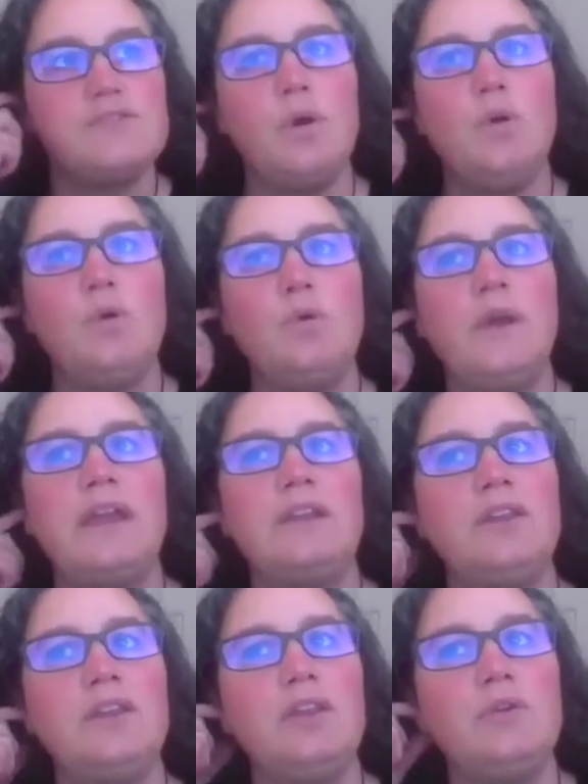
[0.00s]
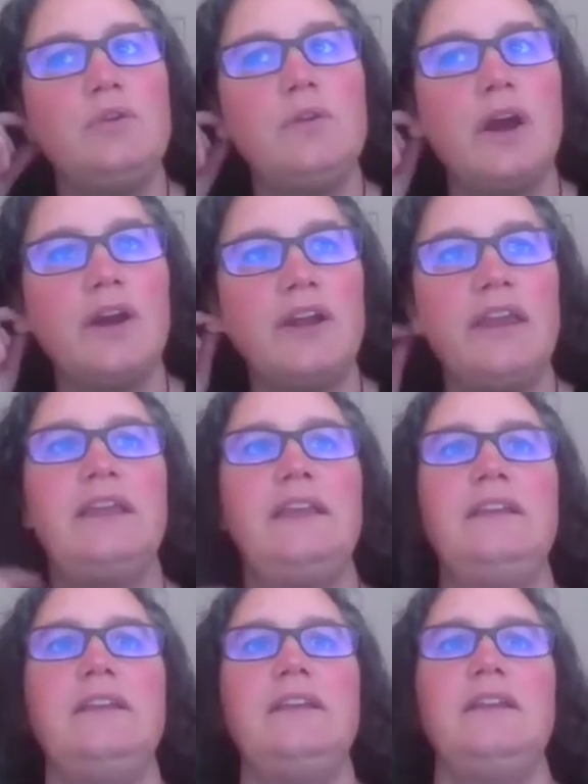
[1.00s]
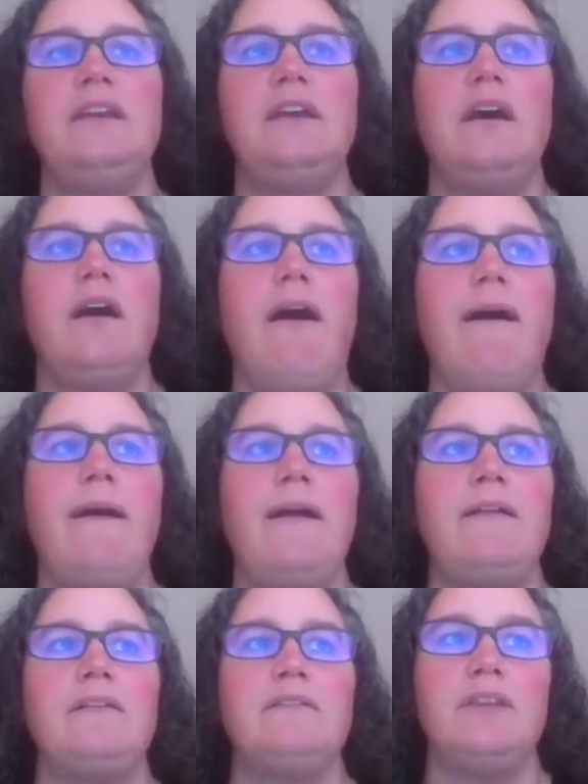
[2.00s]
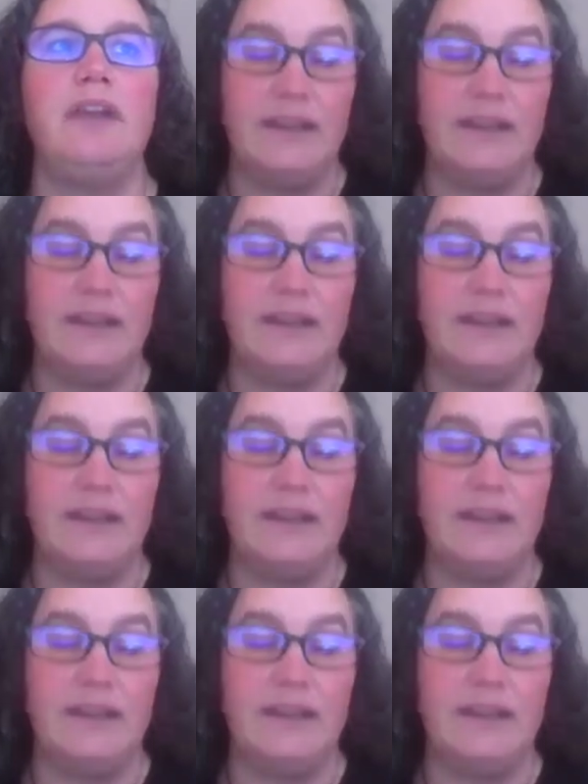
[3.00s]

So when you are in a